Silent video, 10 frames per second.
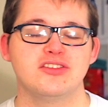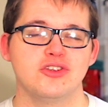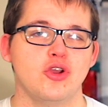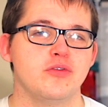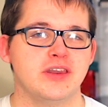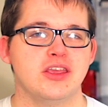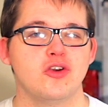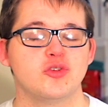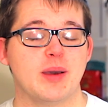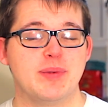to know
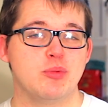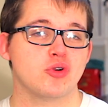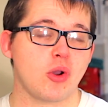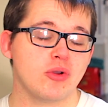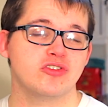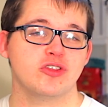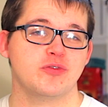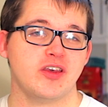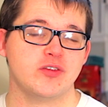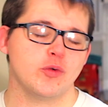videos about people going to the
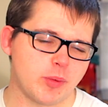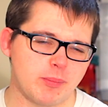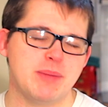festival but